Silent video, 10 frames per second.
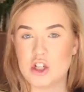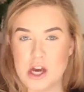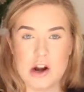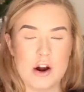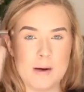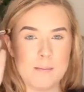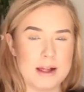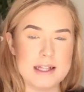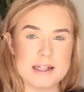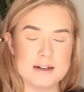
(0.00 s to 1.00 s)
shadow and
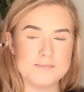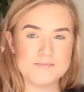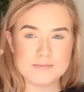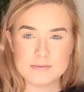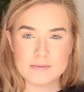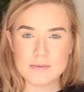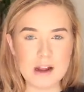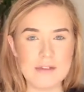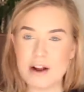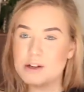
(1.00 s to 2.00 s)
blend it.
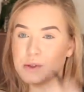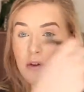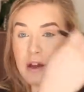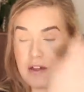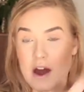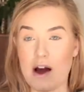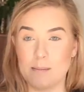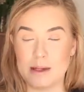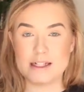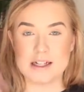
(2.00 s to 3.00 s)
And then I'll do it on the other eye and
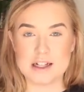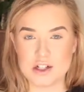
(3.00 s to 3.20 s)
blend it.